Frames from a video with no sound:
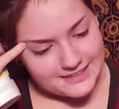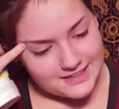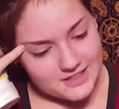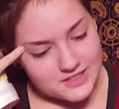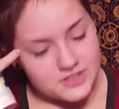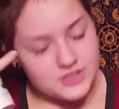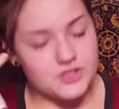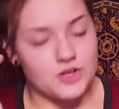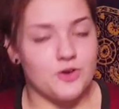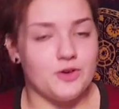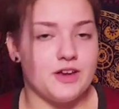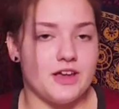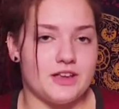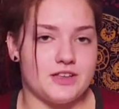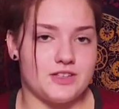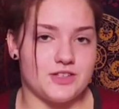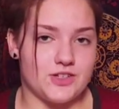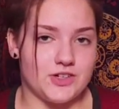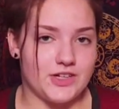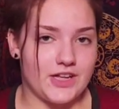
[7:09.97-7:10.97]
So
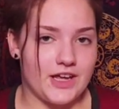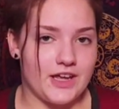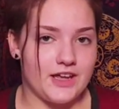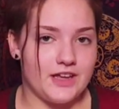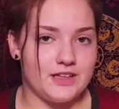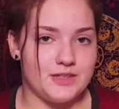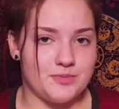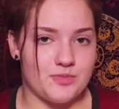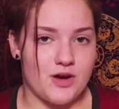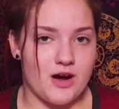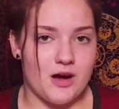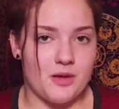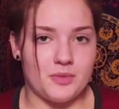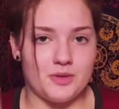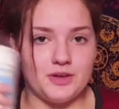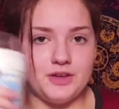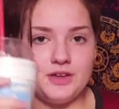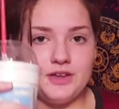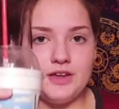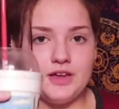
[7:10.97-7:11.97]
Yesterday is
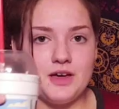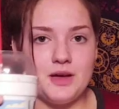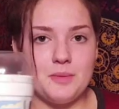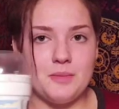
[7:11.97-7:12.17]
probably